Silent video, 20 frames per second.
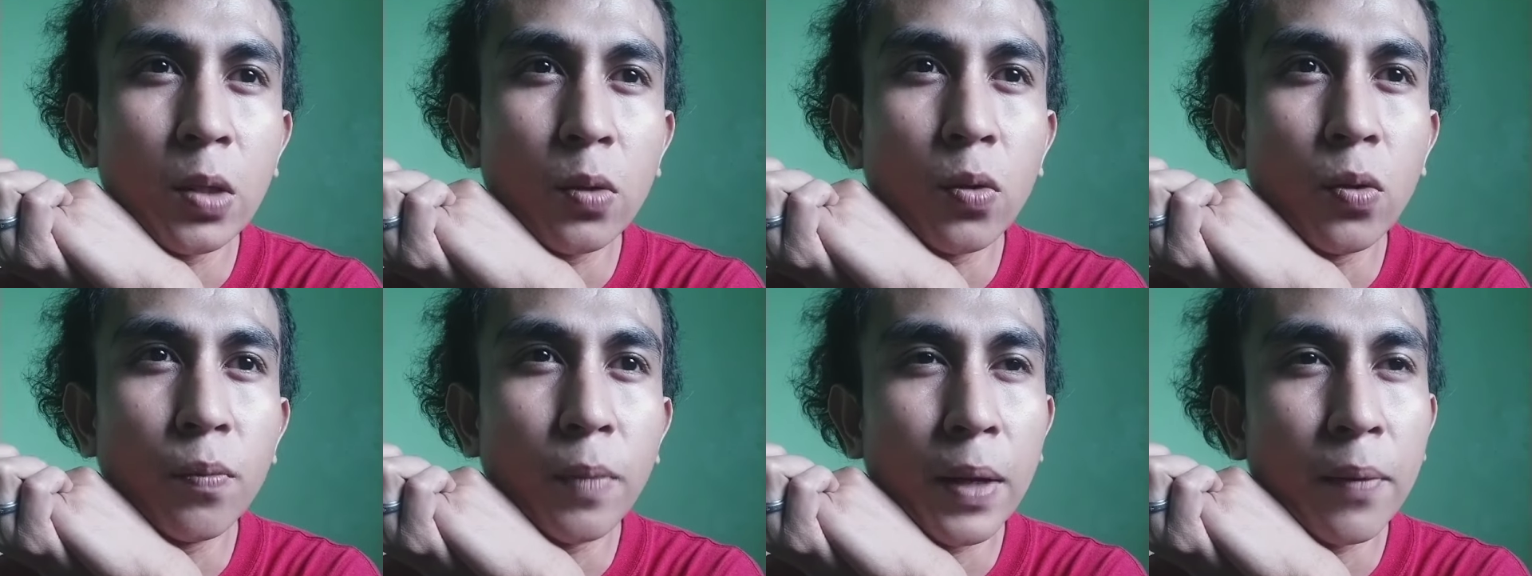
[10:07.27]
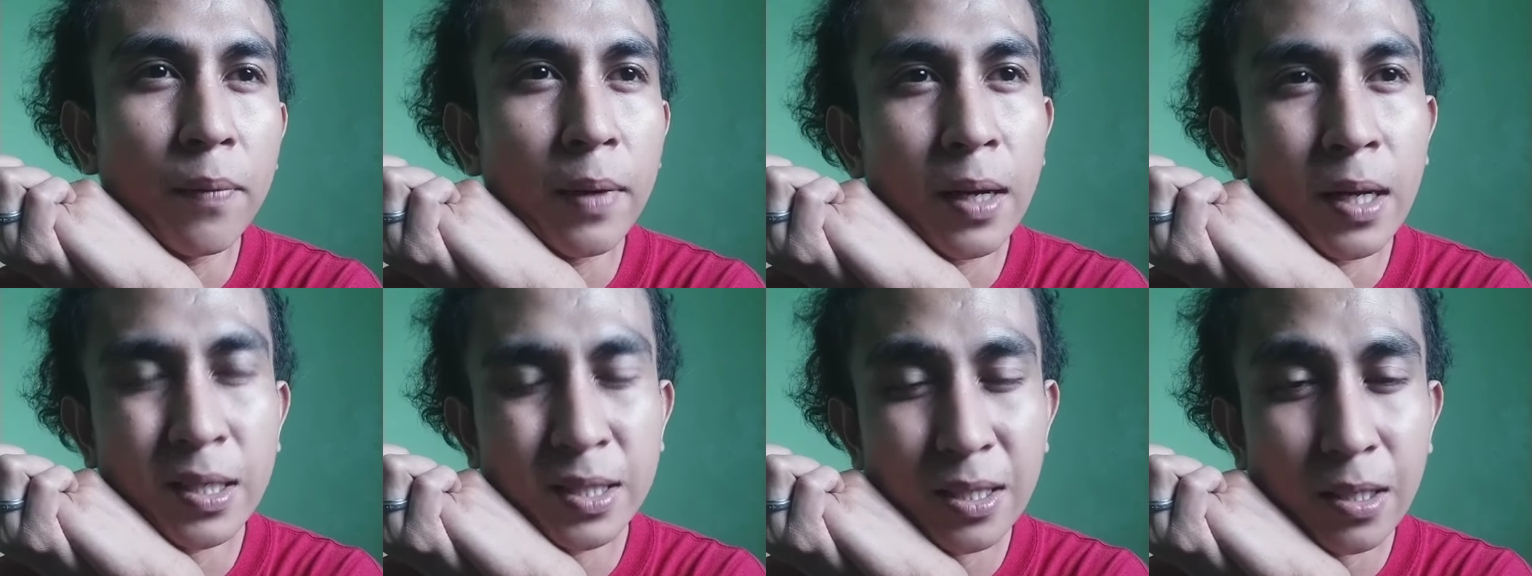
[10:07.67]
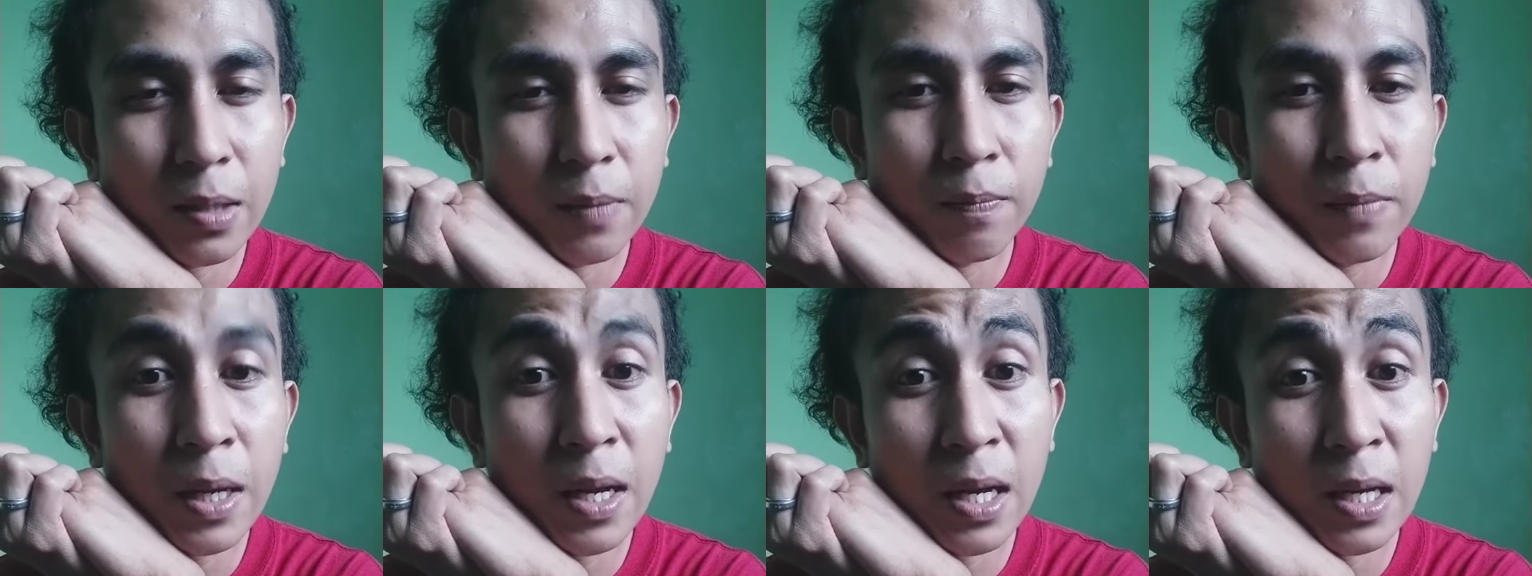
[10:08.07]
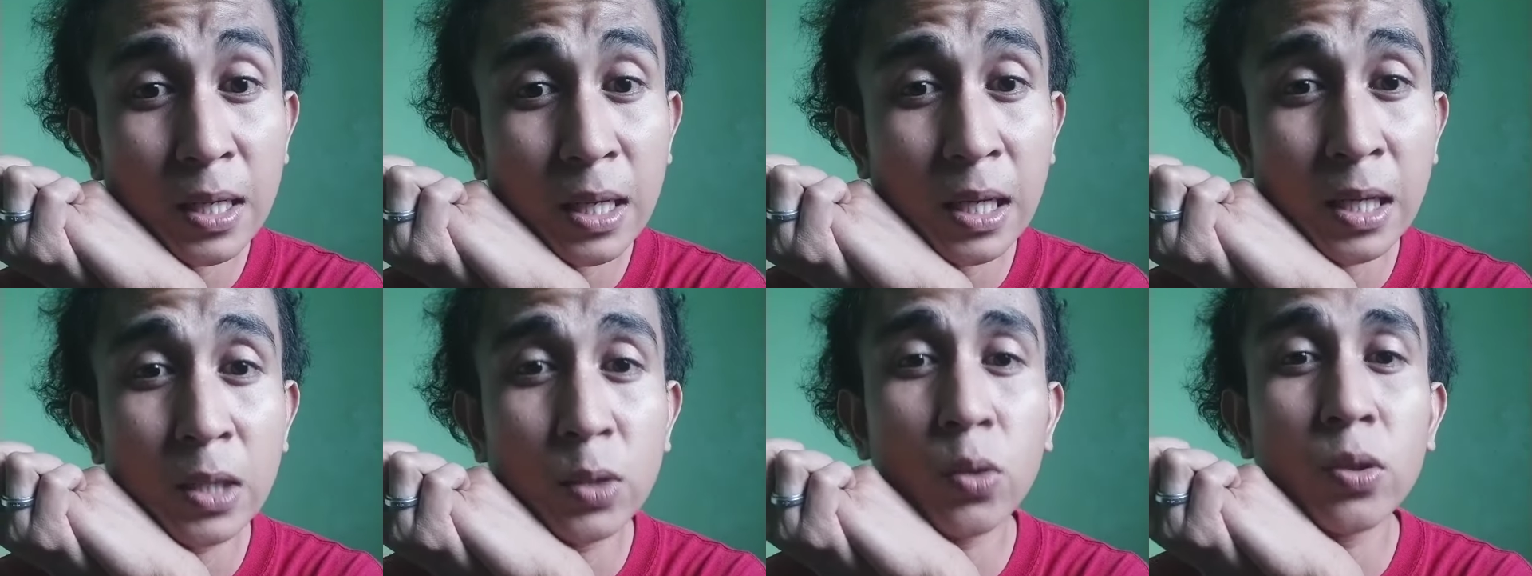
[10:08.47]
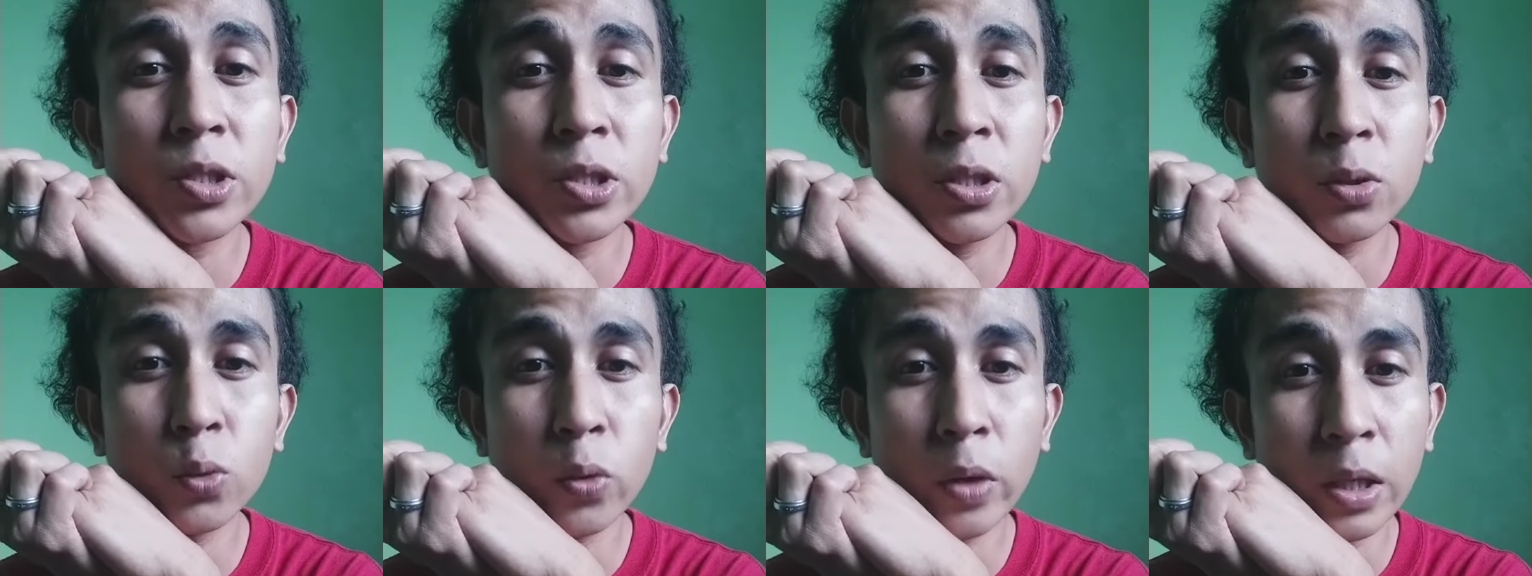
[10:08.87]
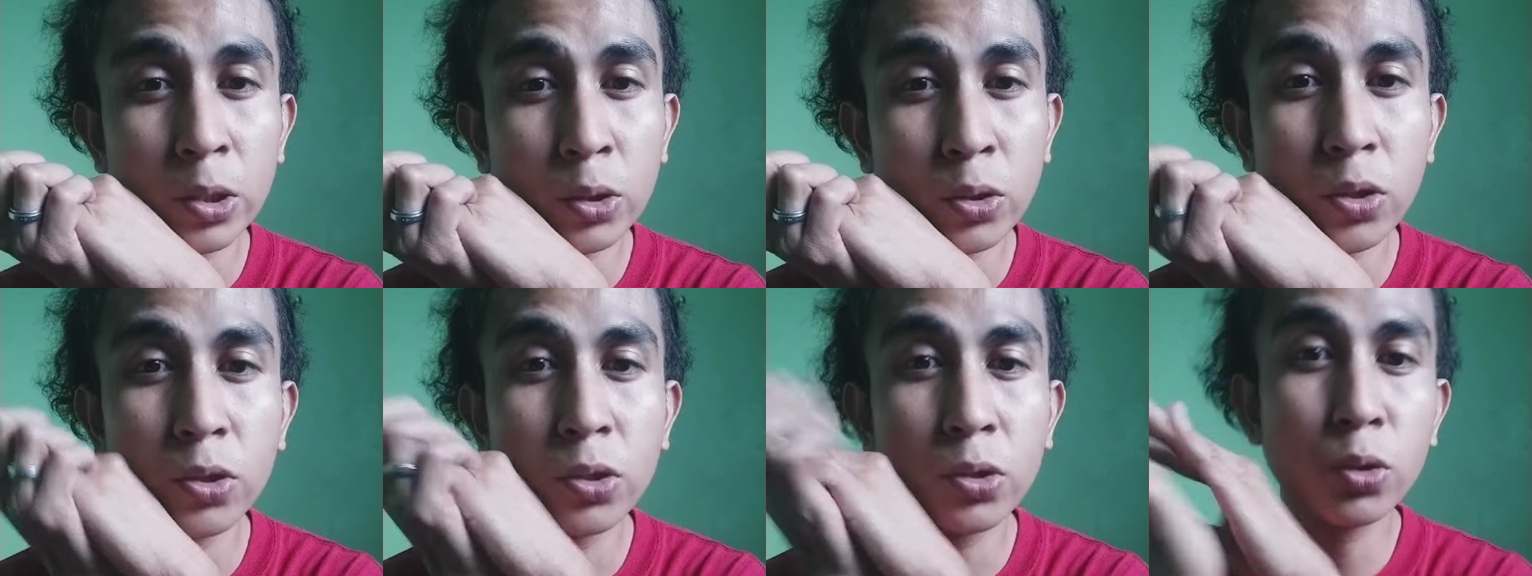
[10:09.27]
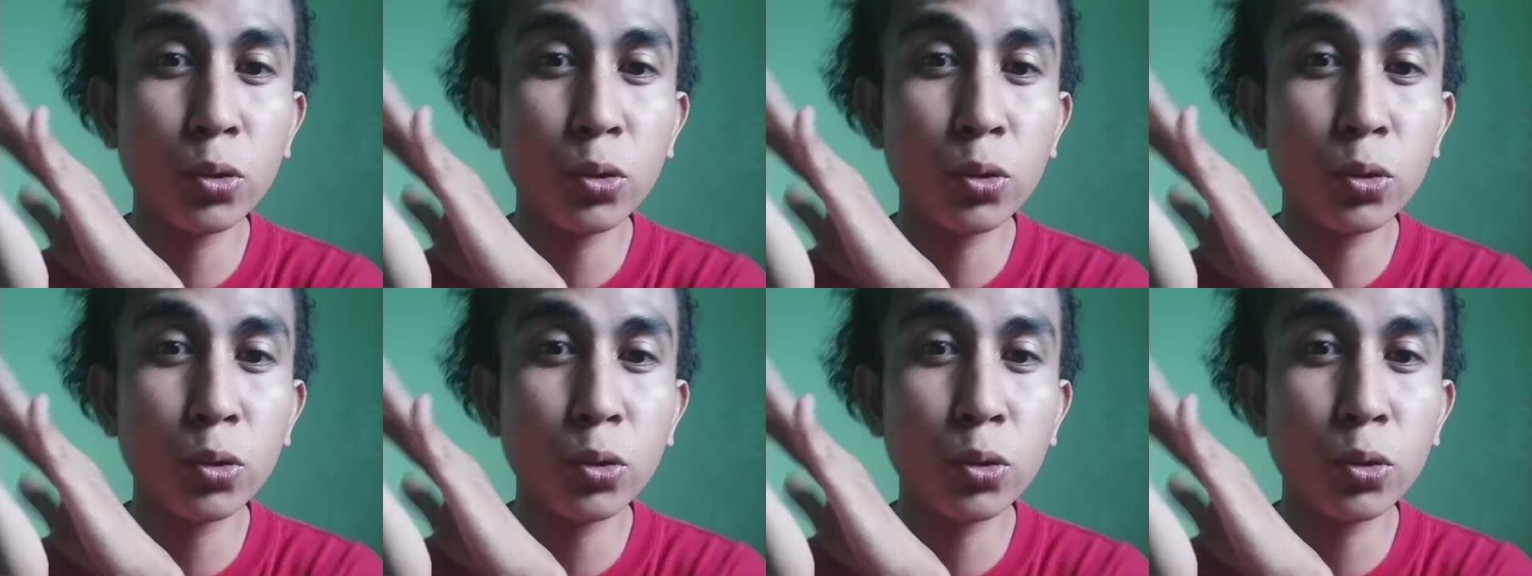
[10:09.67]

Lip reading: kung may mga ganitong situations.